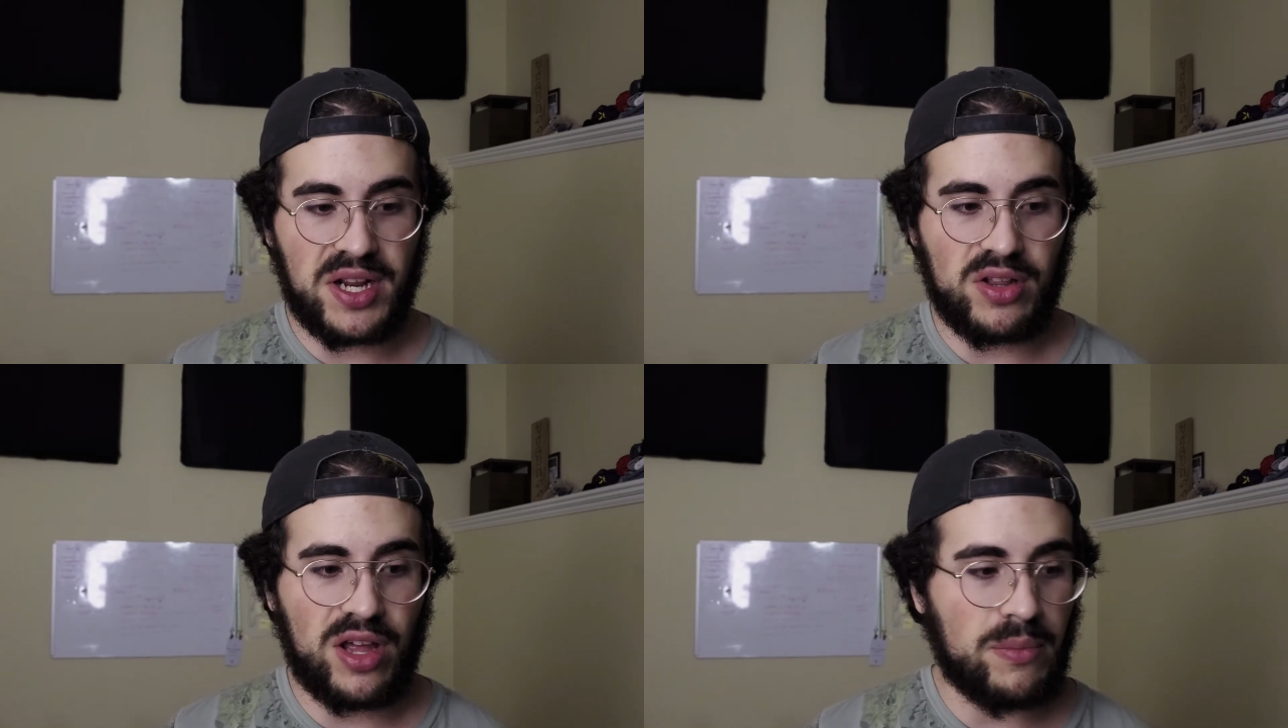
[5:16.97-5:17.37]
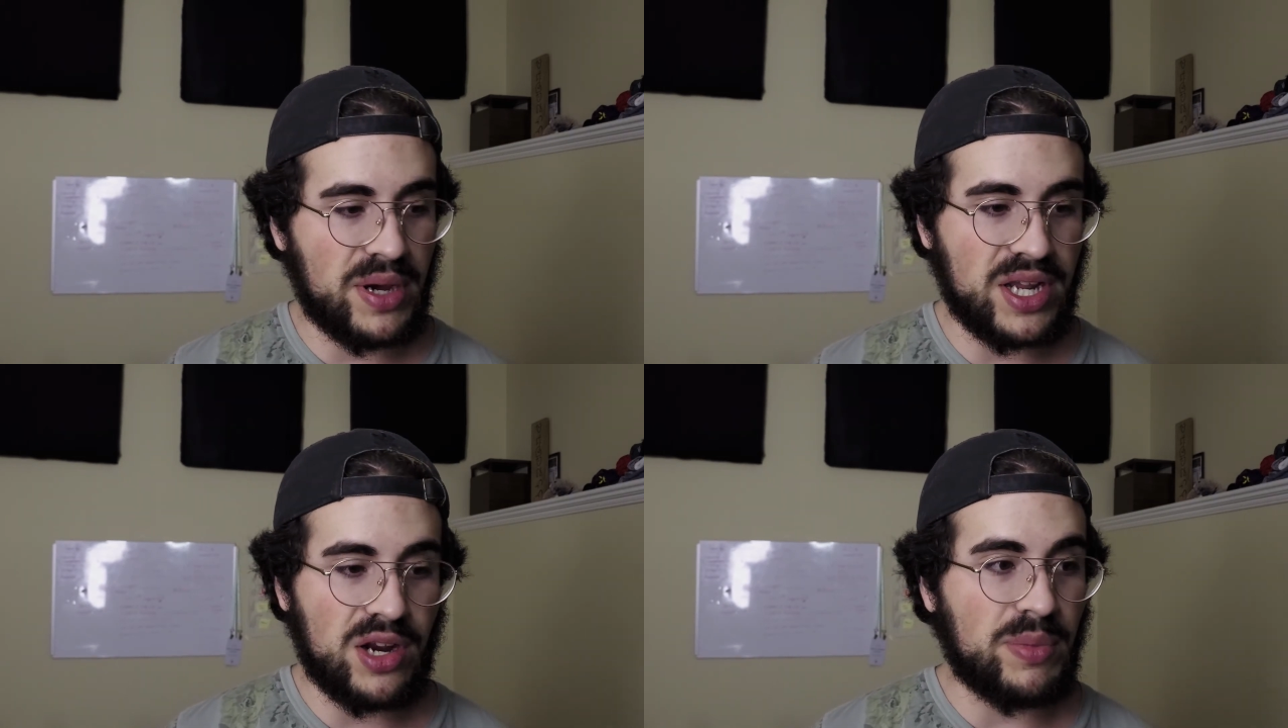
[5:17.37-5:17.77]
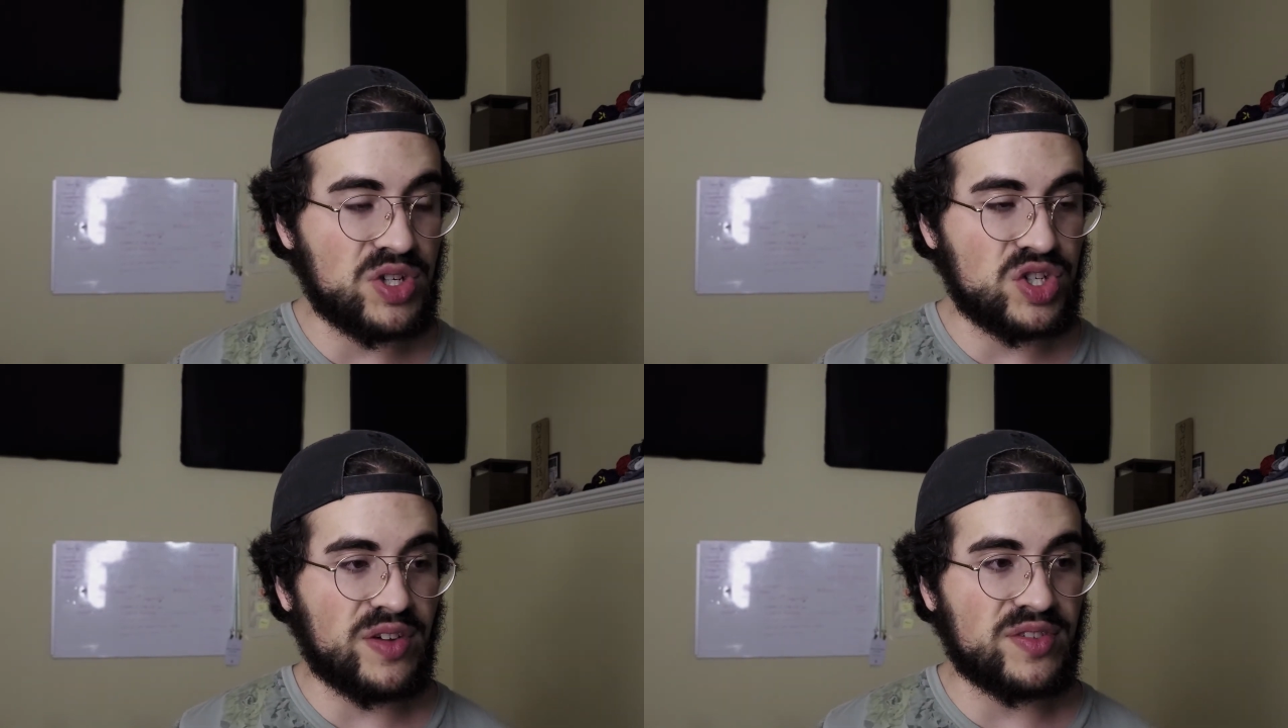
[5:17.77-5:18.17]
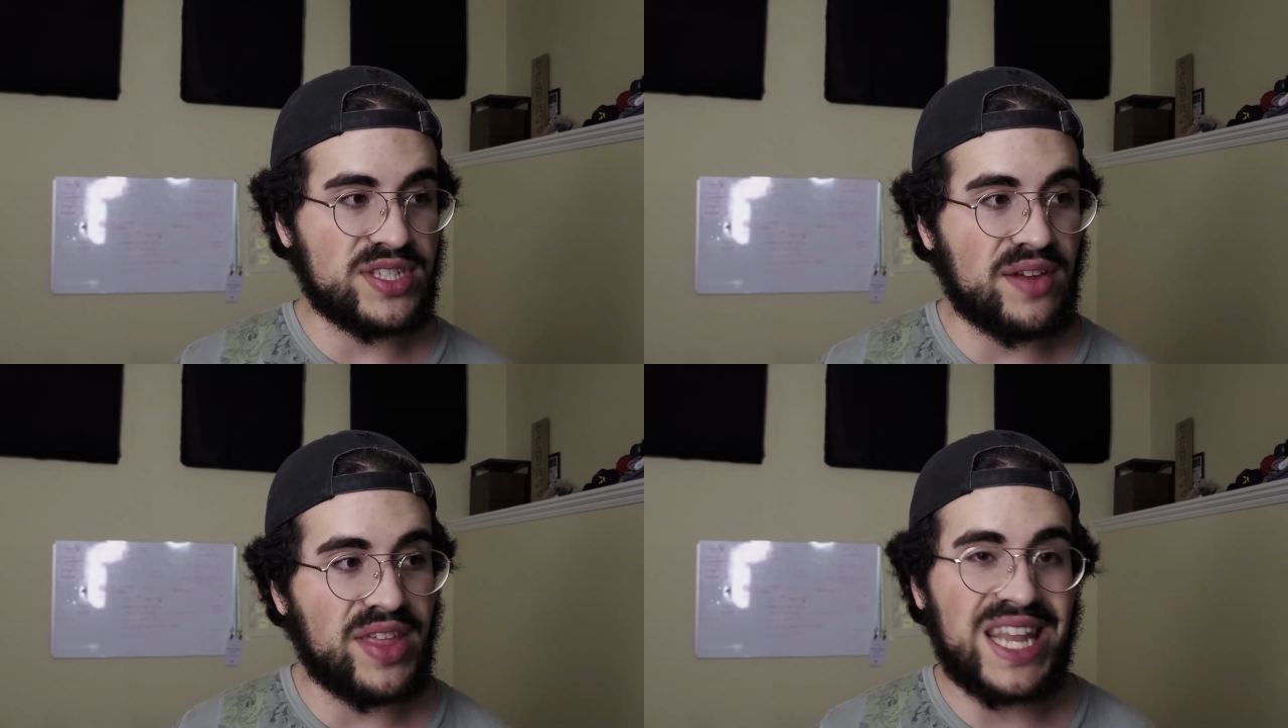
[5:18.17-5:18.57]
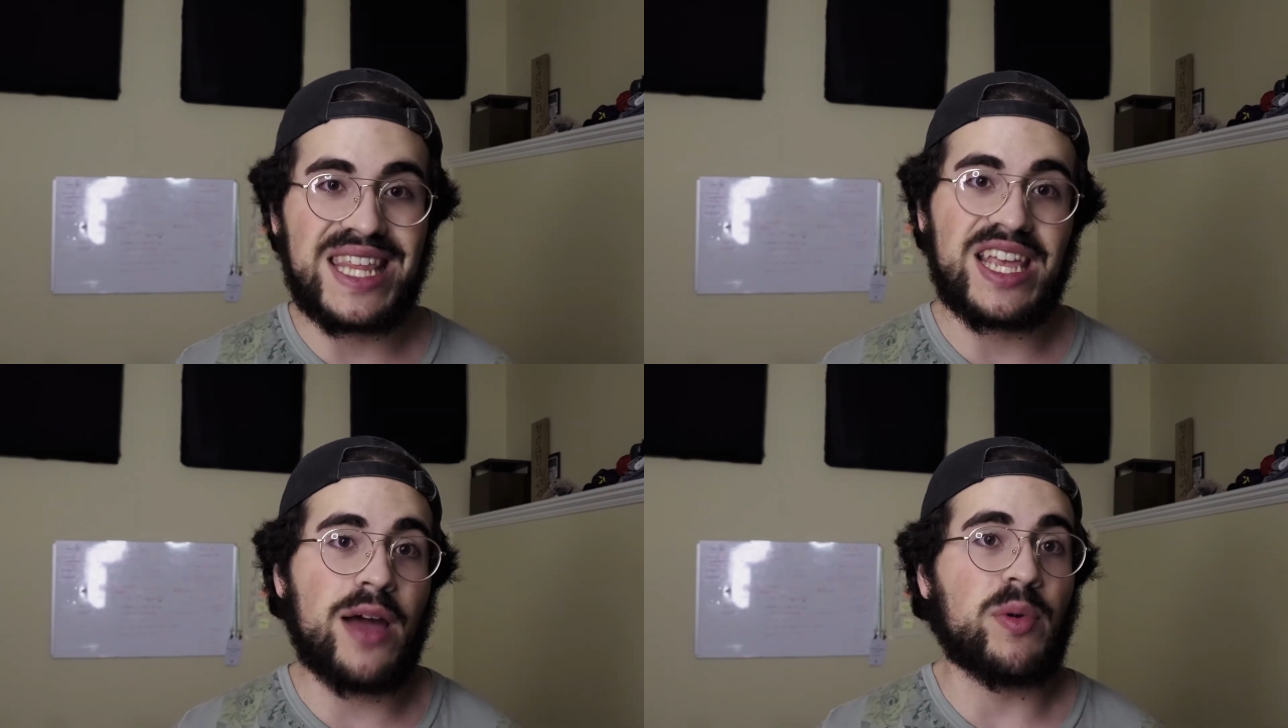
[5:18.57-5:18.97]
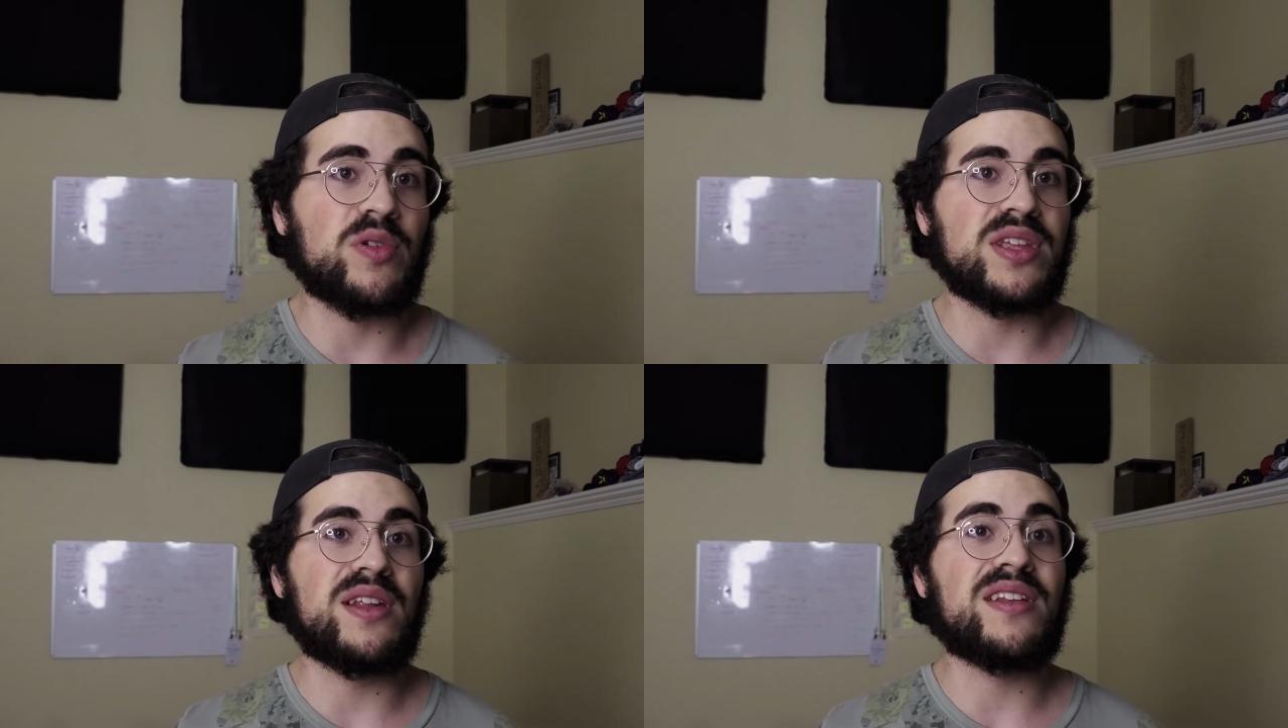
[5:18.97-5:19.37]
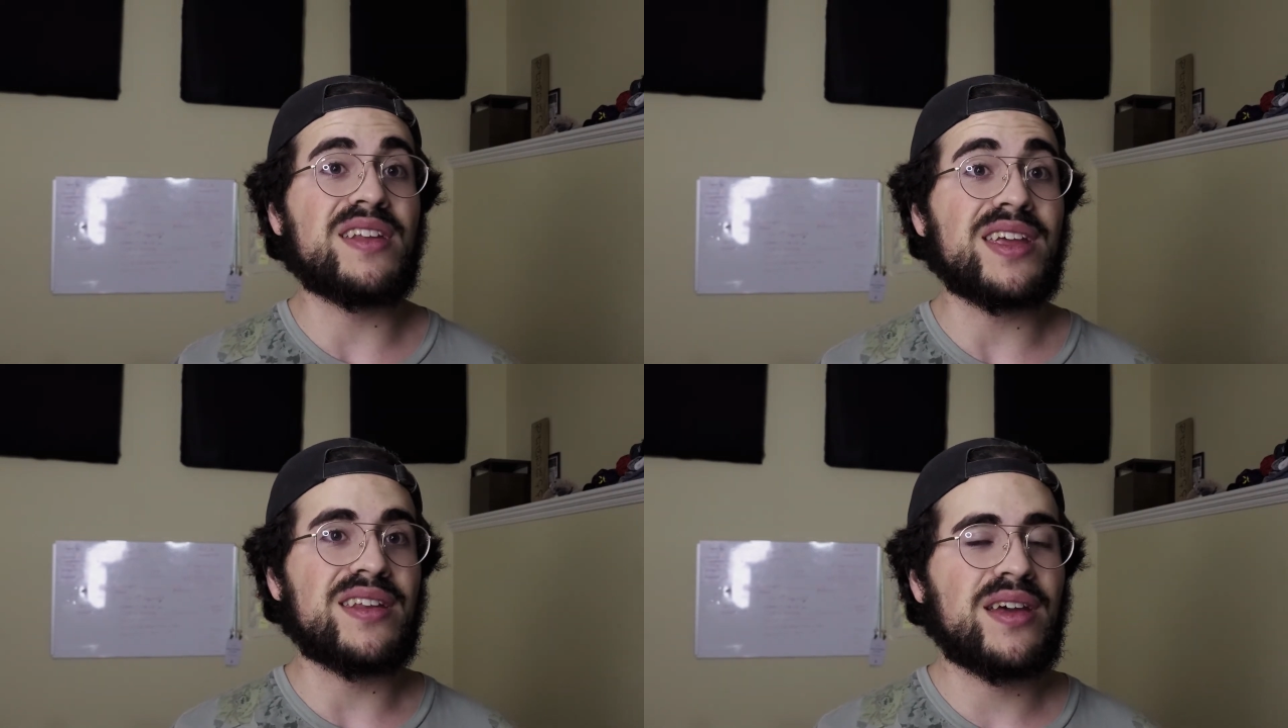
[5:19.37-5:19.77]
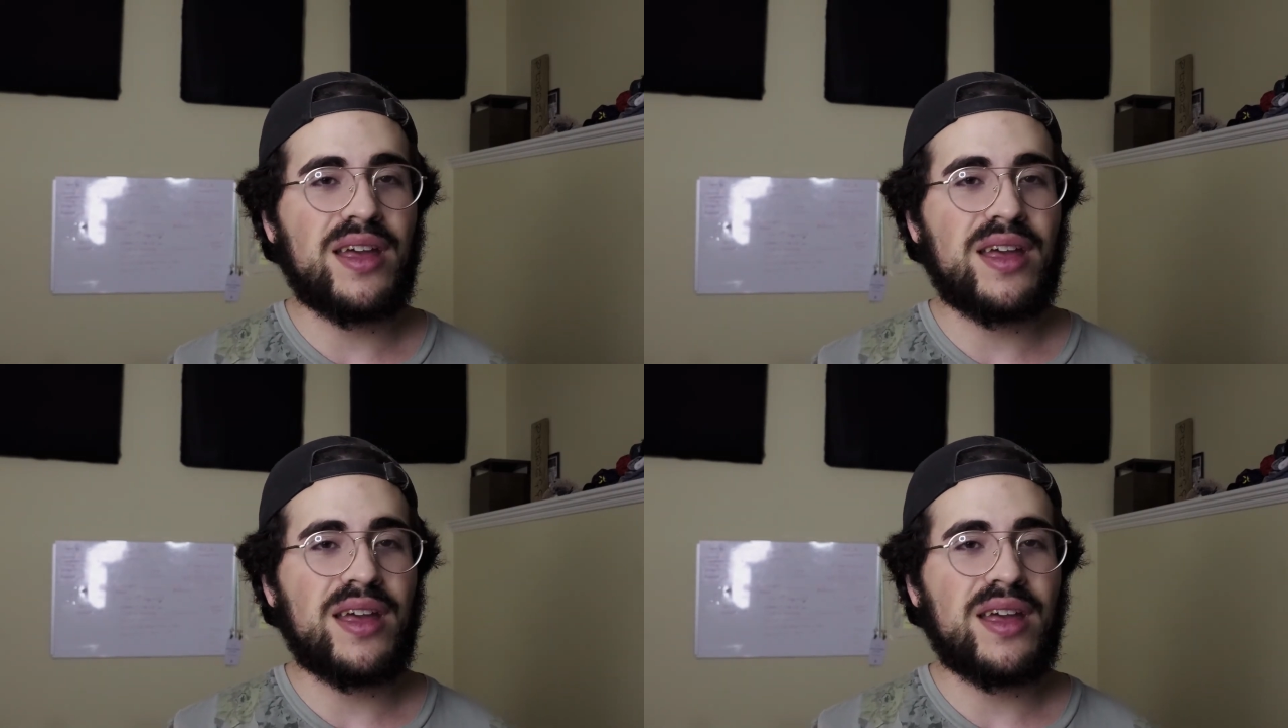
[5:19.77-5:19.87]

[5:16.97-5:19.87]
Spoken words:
a lot of money on a bunch of different stuff that at the time I really didn't need,